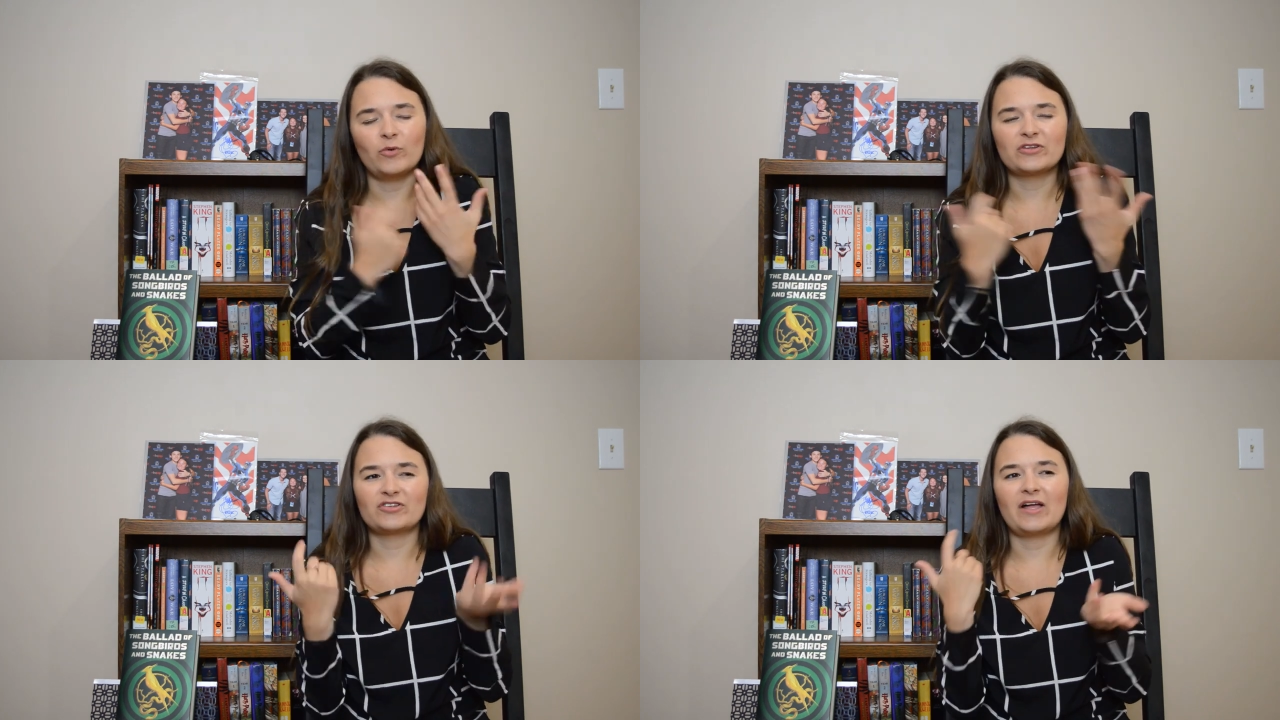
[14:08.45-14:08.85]

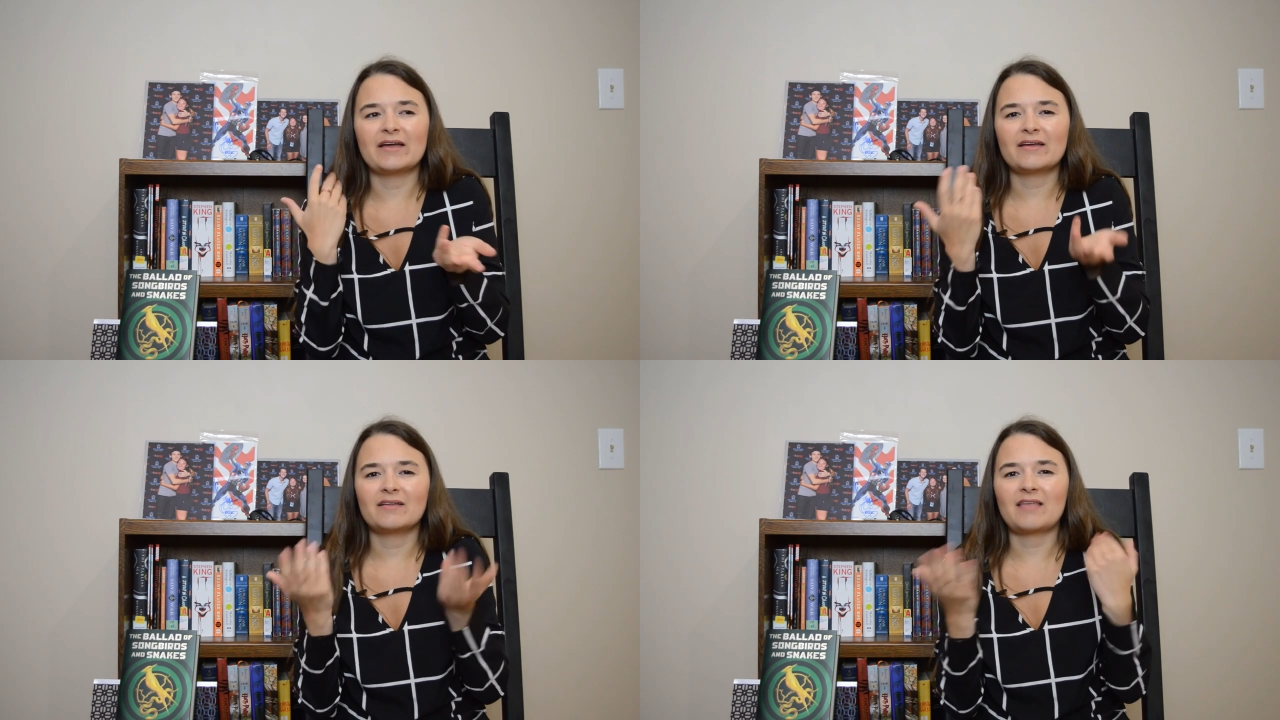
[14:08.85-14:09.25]
which
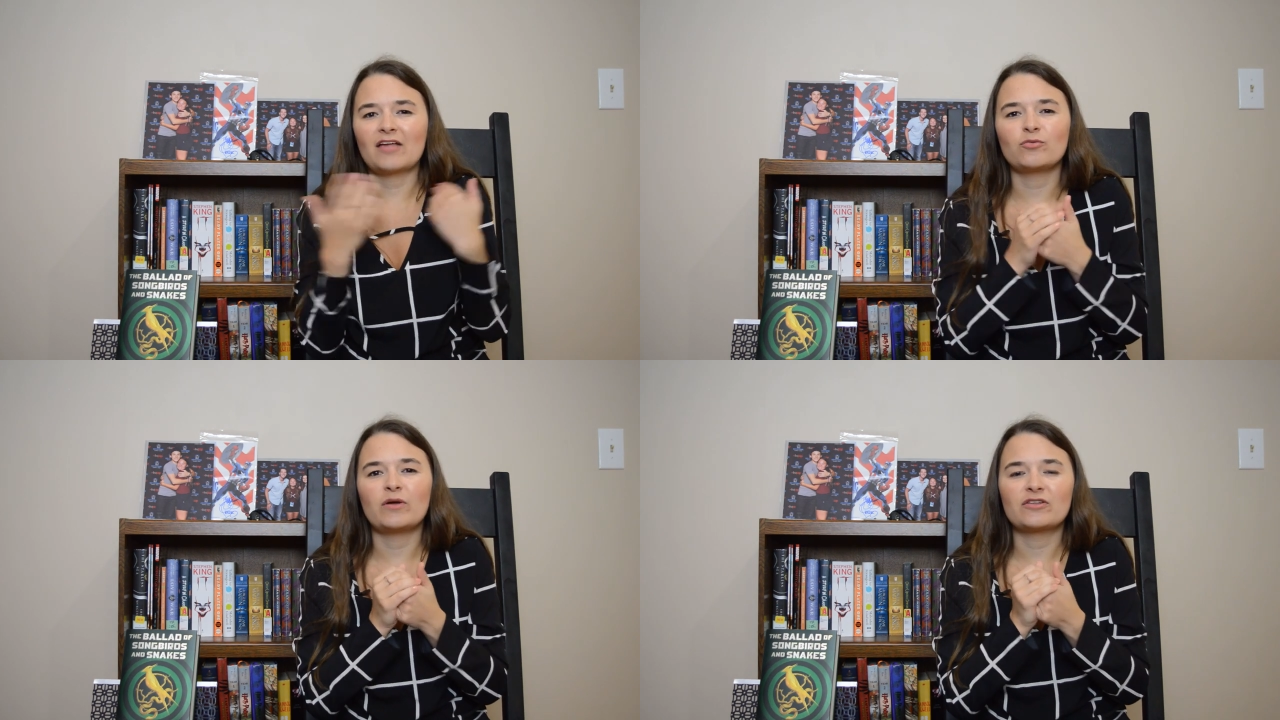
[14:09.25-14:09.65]
like
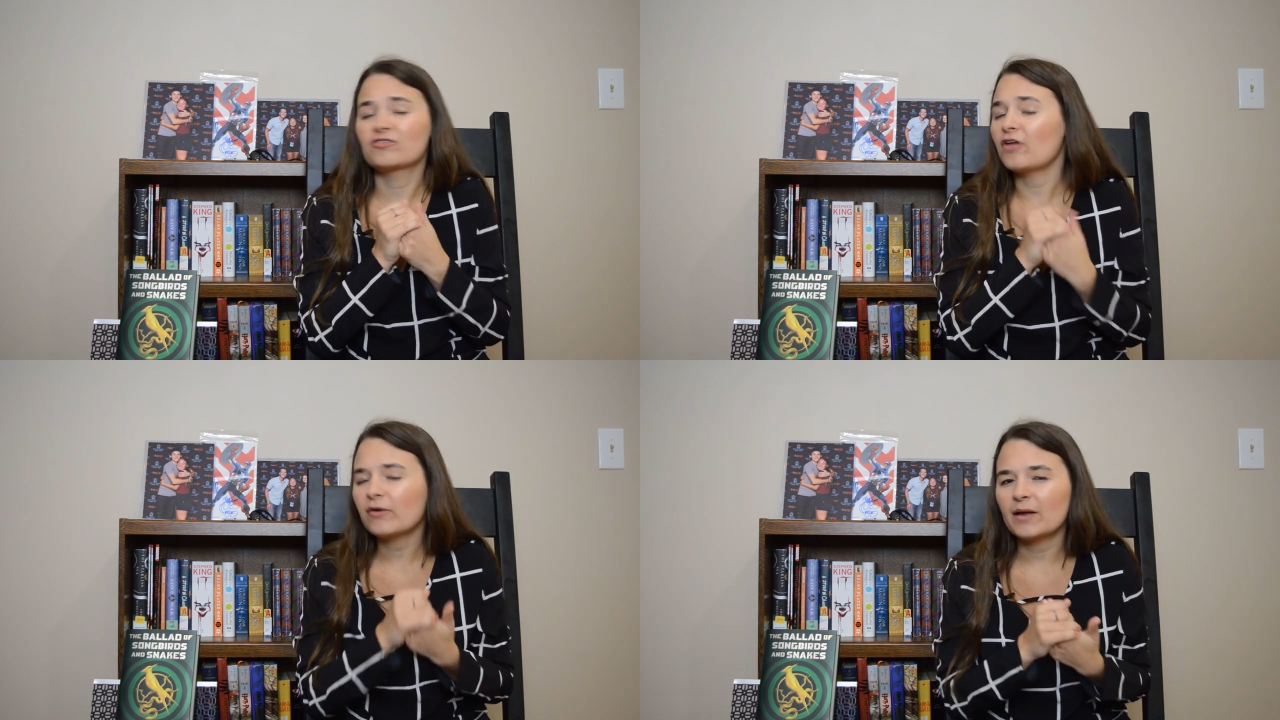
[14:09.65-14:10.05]
that's what
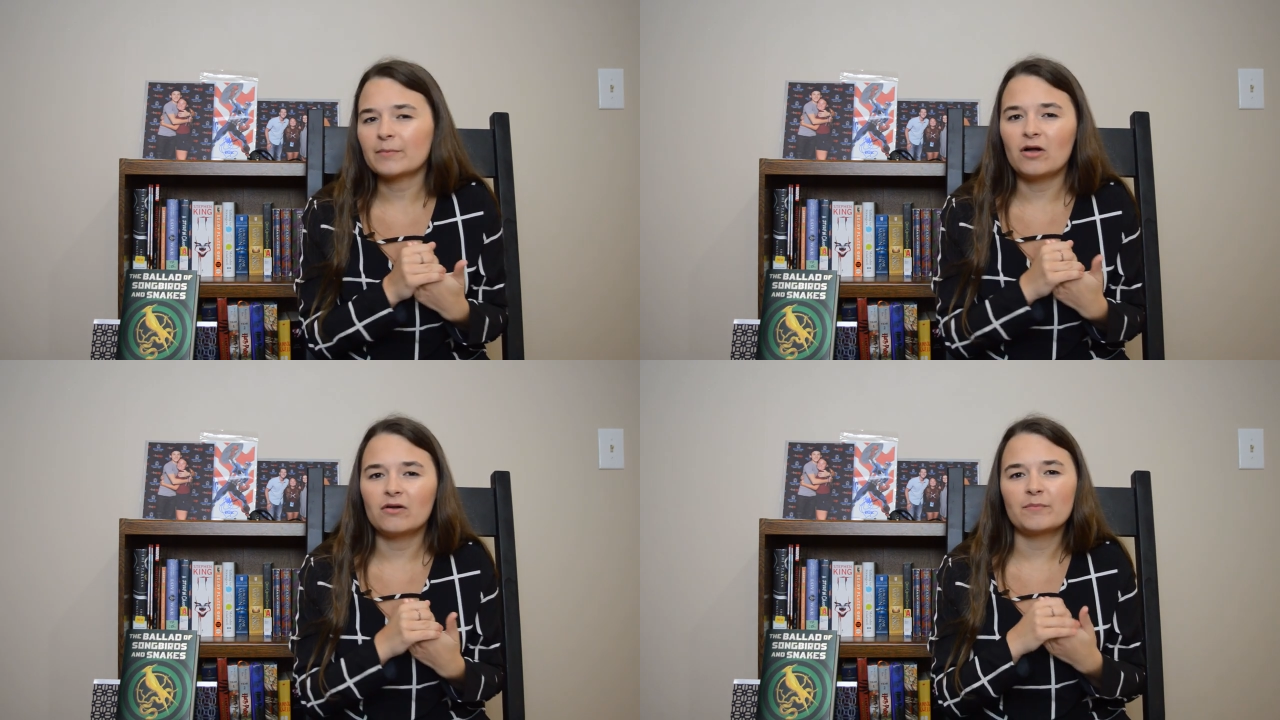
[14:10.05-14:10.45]
Snow kept
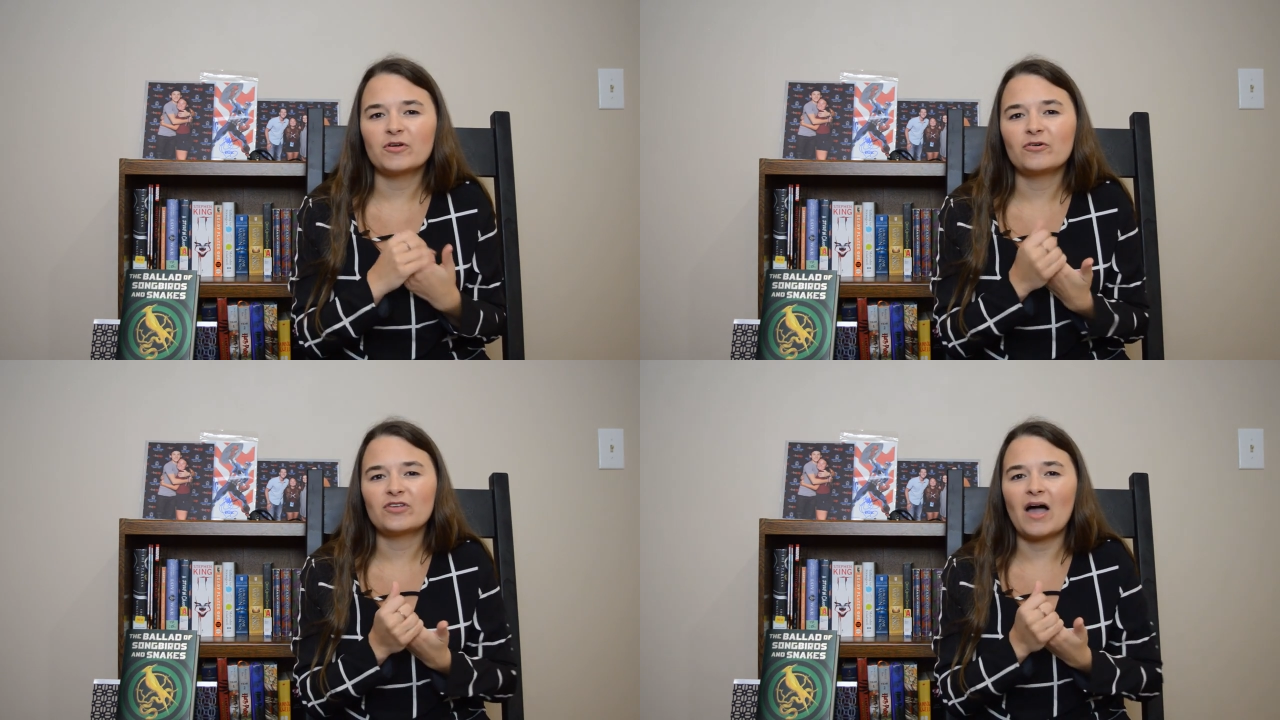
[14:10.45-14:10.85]
calling them
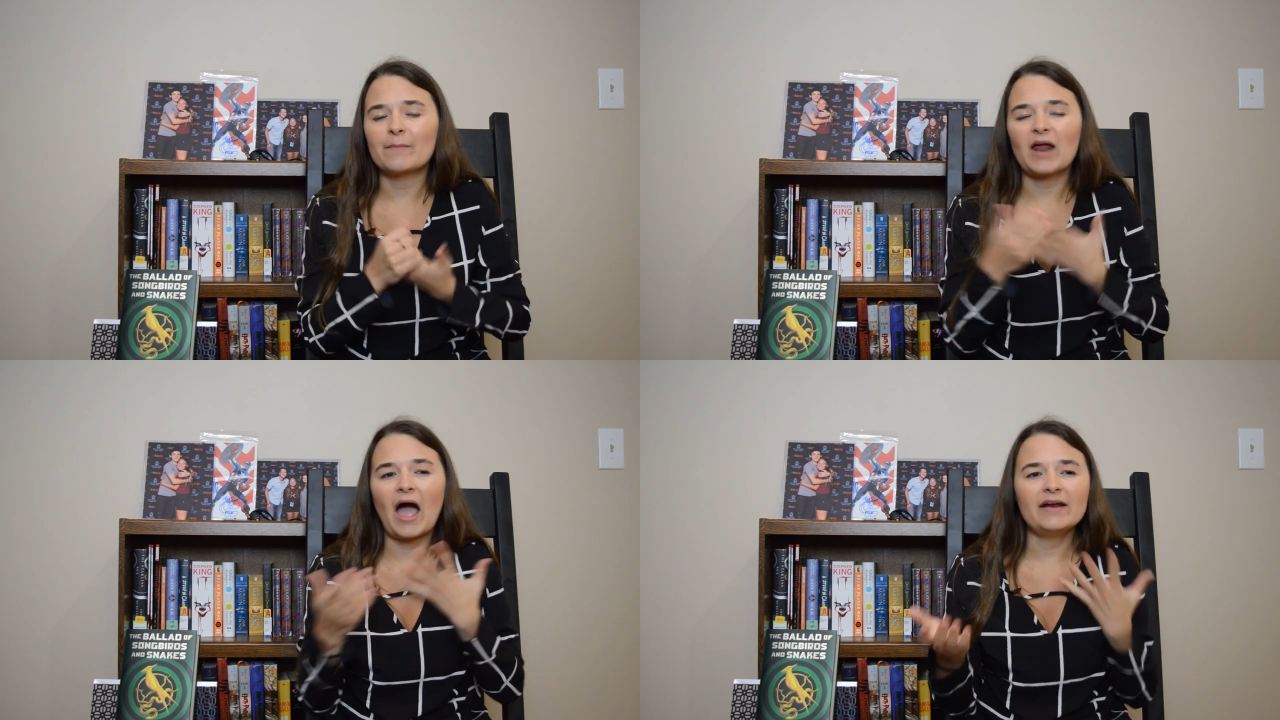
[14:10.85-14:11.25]
the whole
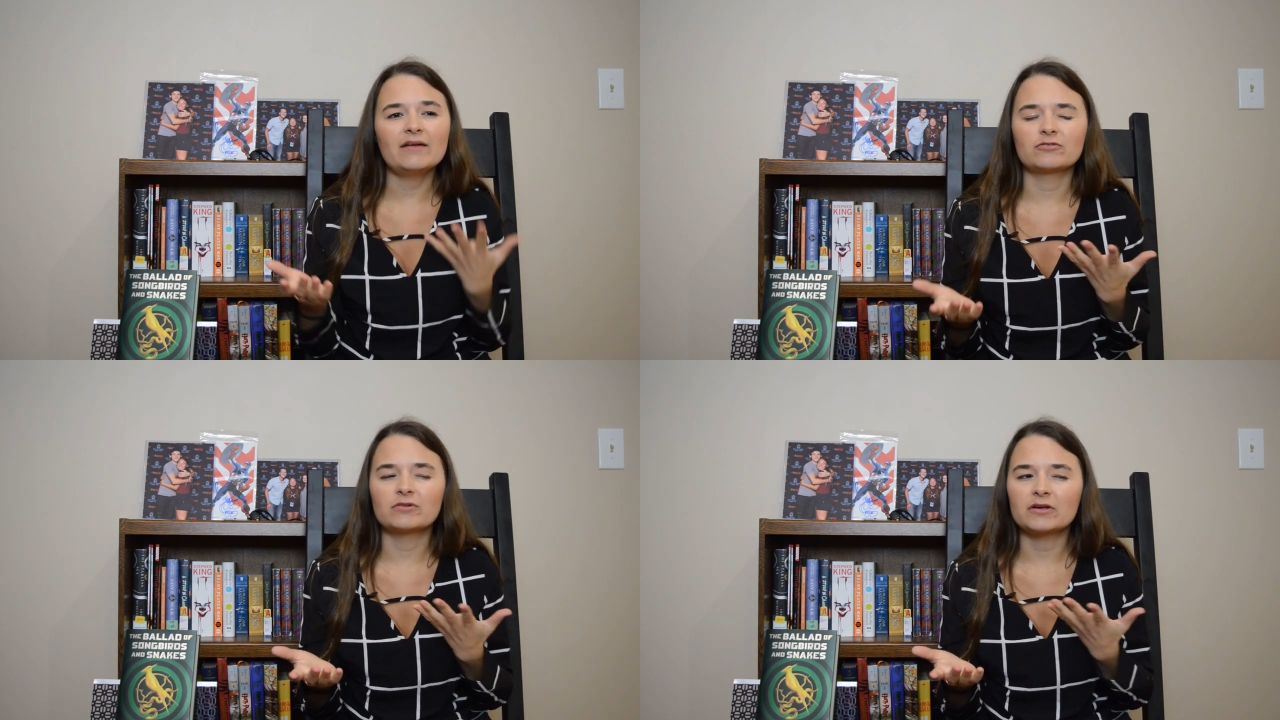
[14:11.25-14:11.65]
time, but I
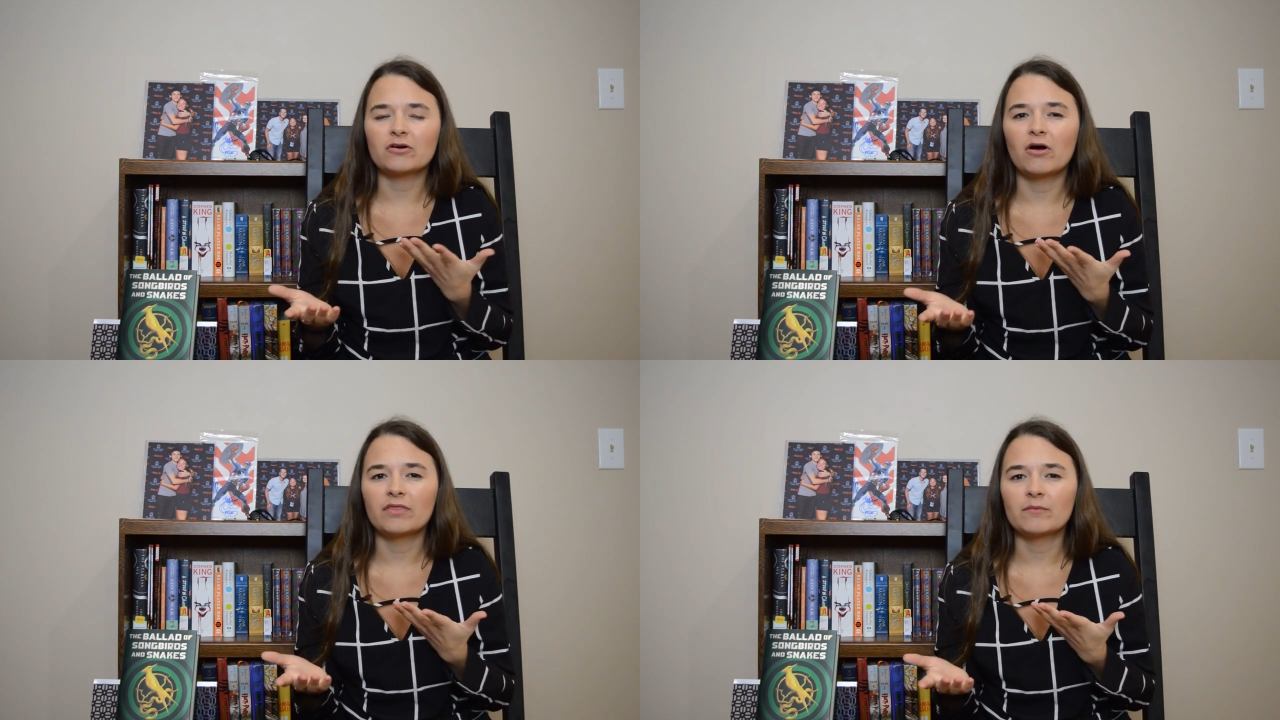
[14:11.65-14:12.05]
never really
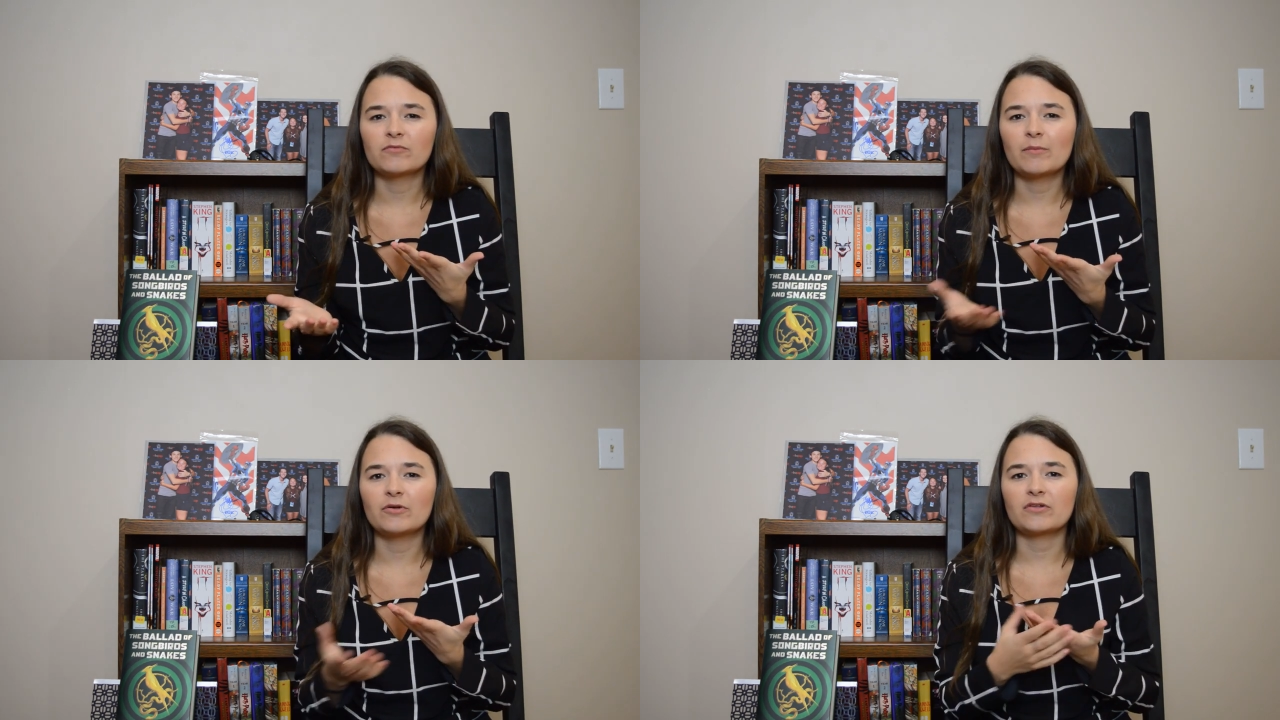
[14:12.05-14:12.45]
called them
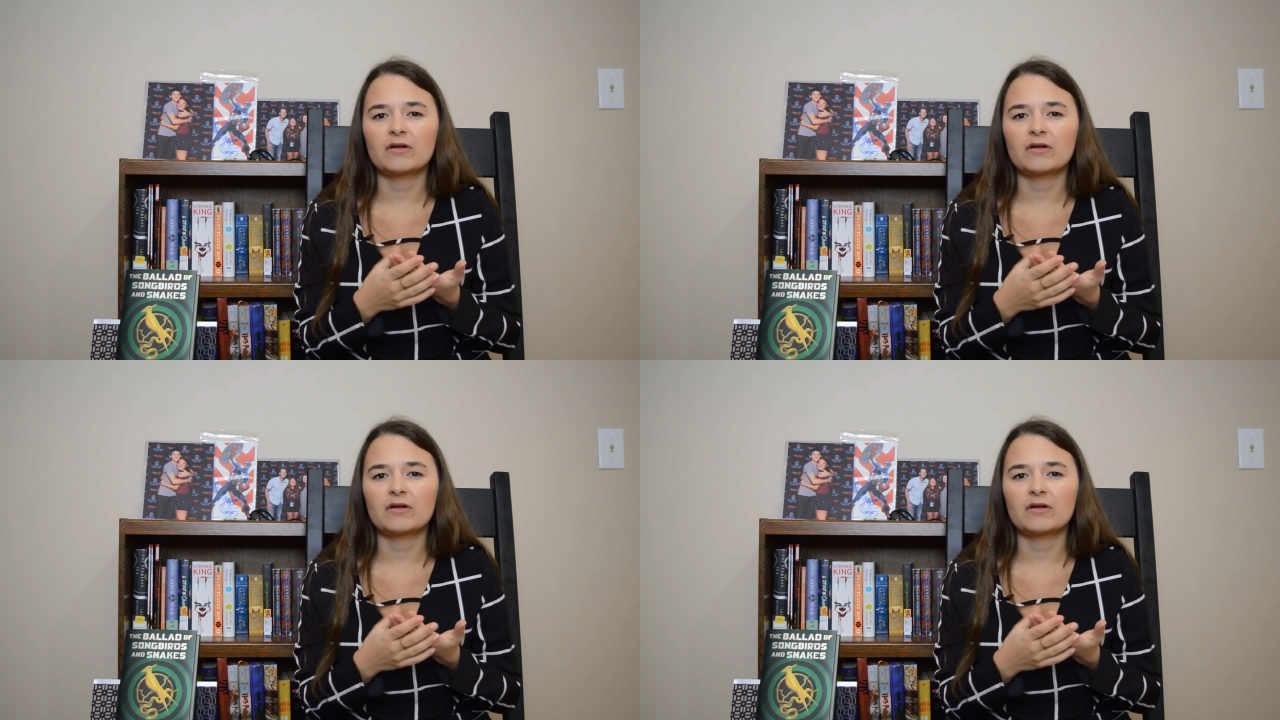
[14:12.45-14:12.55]
rebels.